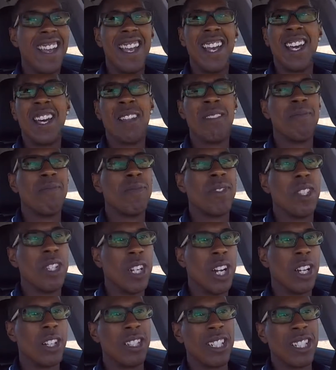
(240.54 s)
And, you
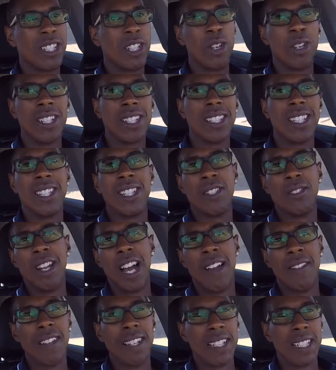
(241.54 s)
know, just so you can see the
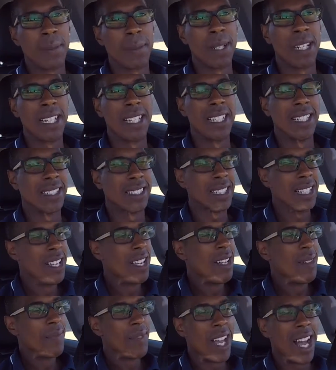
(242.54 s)
driving experience.
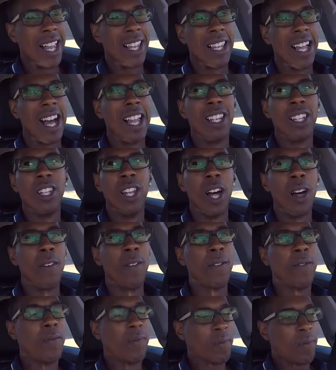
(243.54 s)
I
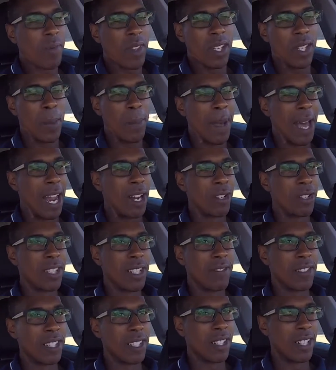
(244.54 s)
love the paddle
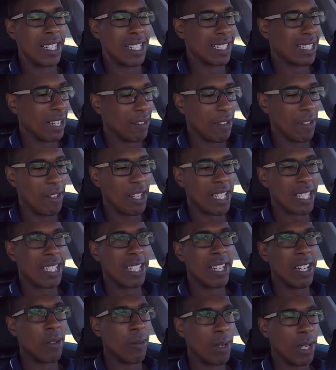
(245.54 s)
shifters on this. I love the
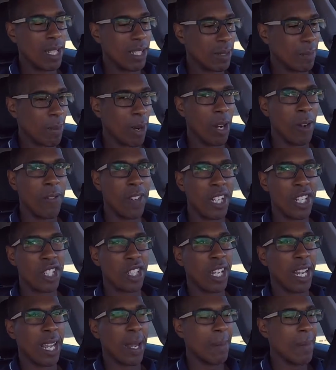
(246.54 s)
steering wheel, it's perfect
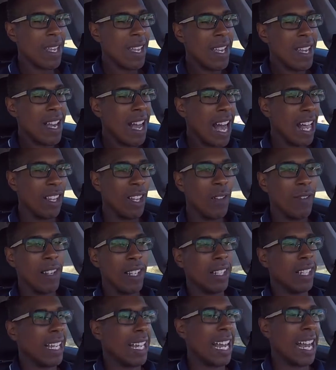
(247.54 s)
shape. I love the
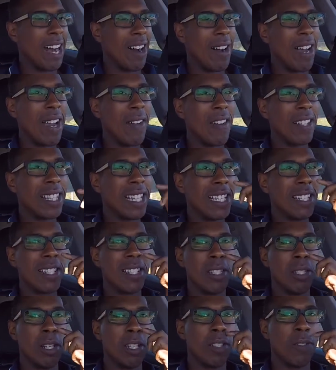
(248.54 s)
layout. Everything
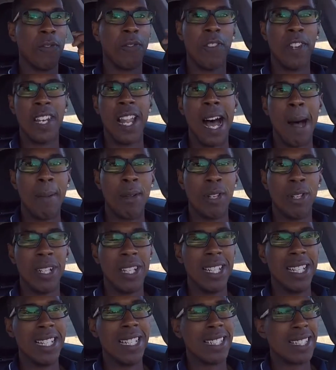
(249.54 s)
just looks phenomenal
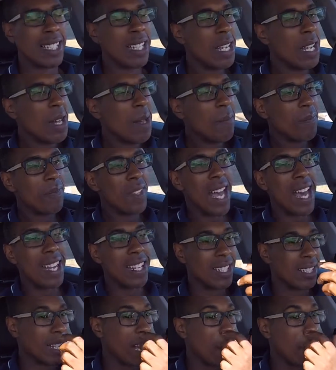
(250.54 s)
in this. That
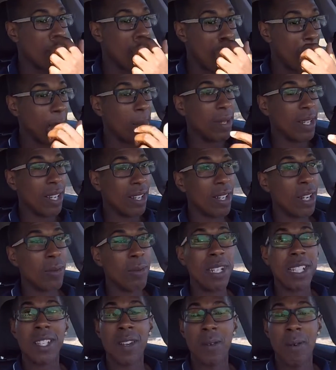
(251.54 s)
is probably a good
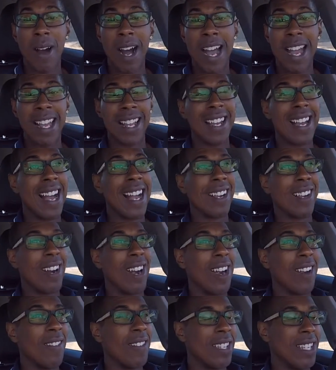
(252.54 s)
reason why I got
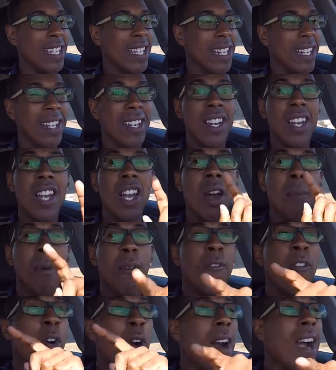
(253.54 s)
car of the year.
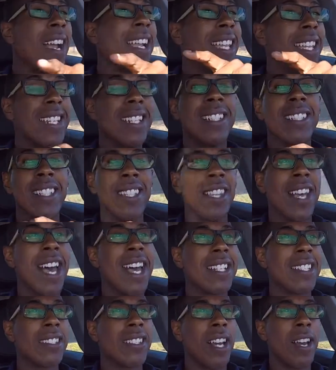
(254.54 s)
Before I get into
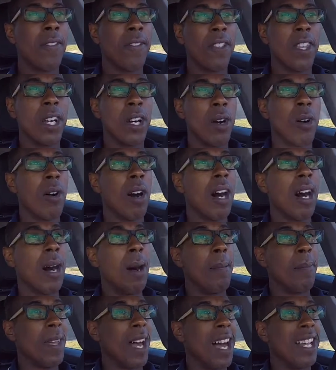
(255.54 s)
that stuff though,
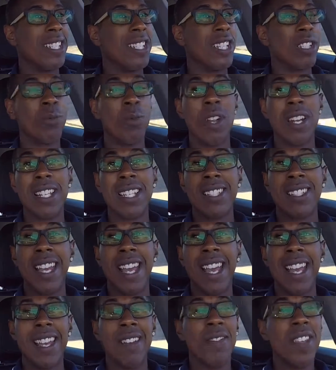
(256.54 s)
I just want to
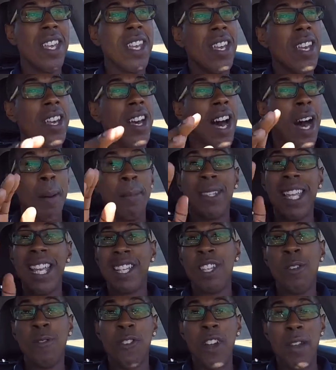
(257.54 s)
say
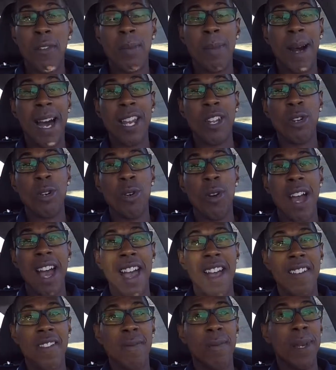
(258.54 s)
thank you for everybody who
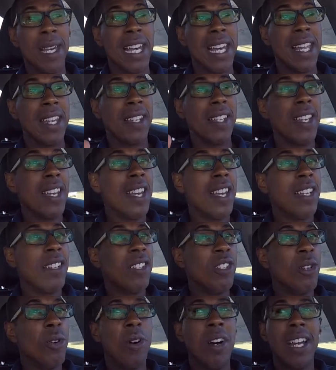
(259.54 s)
have been
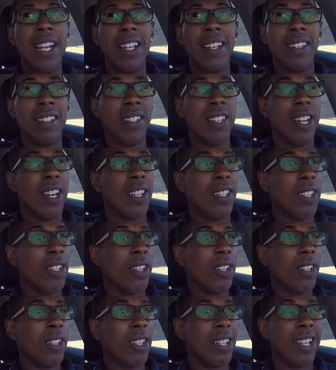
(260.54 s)
doing
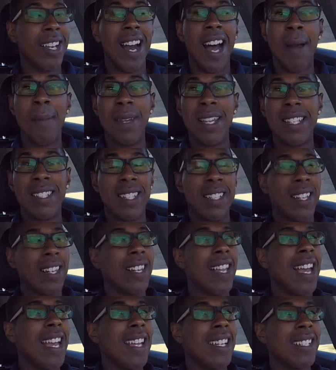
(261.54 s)
the comments and the
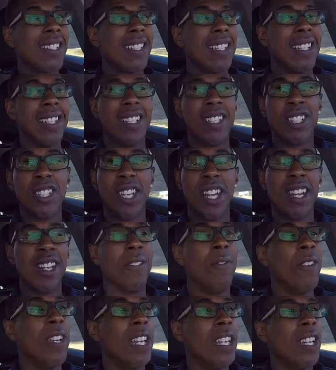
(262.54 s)
likes and sharing
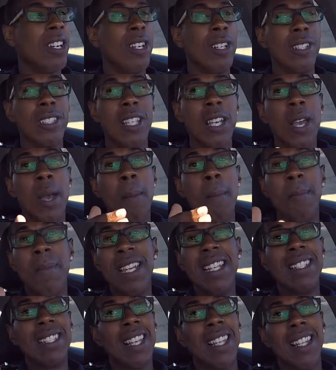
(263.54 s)
the videos.
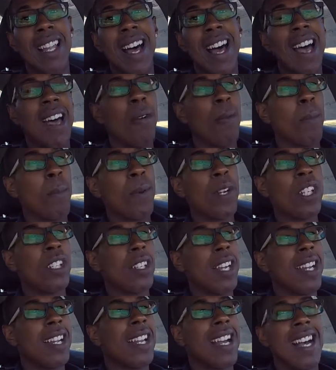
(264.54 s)
Means a lot.
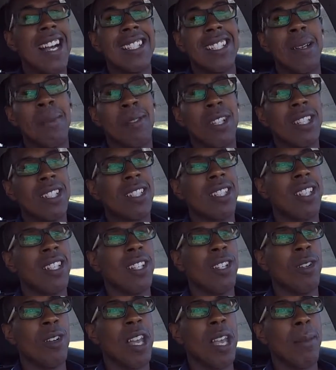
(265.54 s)
Appreciate it, guys. I'm just a
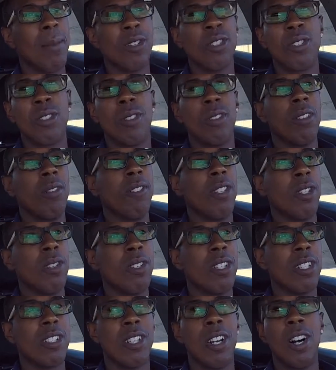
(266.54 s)
little amateur
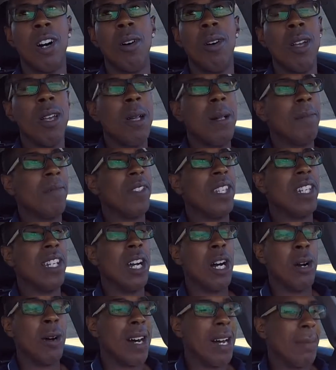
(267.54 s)
reviewer, so you
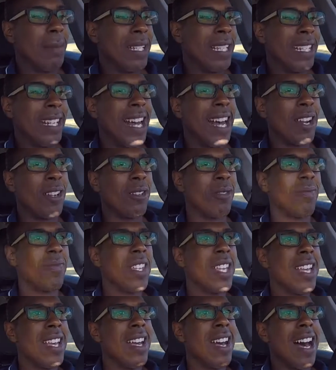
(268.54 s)
know, I mean, I
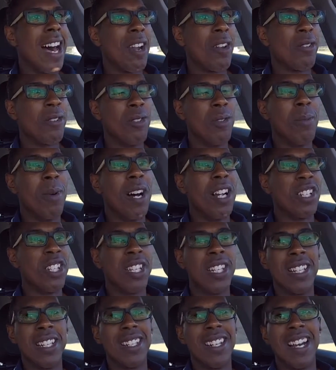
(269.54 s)
don't do much
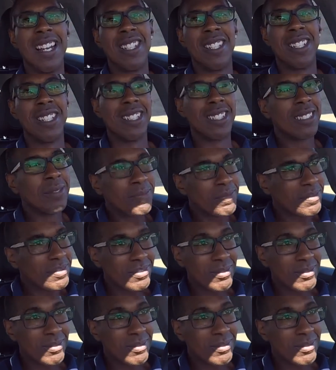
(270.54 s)
here. I just